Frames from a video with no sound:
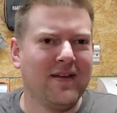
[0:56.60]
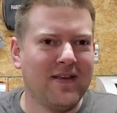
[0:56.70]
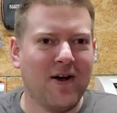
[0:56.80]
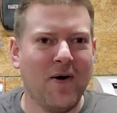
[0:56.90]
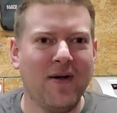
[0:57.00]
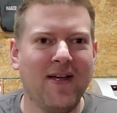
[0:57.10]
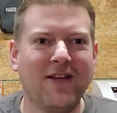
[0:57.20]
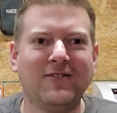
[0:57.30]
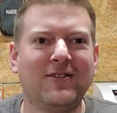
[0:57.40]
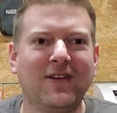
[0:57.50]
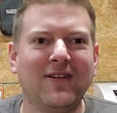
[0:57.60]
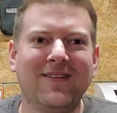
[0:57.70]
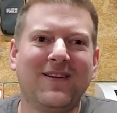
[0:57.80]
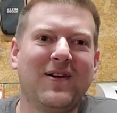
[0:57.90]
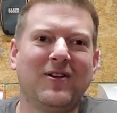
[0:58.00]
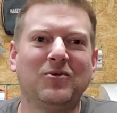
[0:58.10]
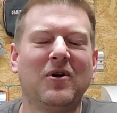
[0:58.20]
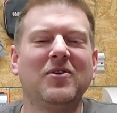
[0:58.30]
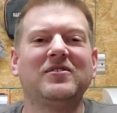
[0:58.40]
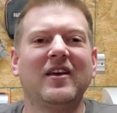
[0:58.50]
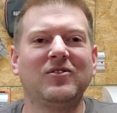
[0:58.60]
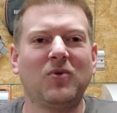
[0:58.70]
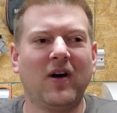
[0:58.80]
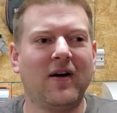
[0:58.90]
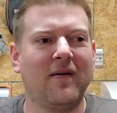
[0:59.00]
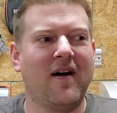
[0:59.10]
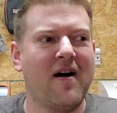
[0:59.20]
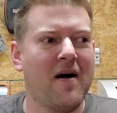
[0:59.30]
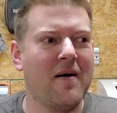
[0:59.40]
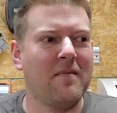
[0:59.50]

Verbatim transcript: you know, it's it's one of those things where uh,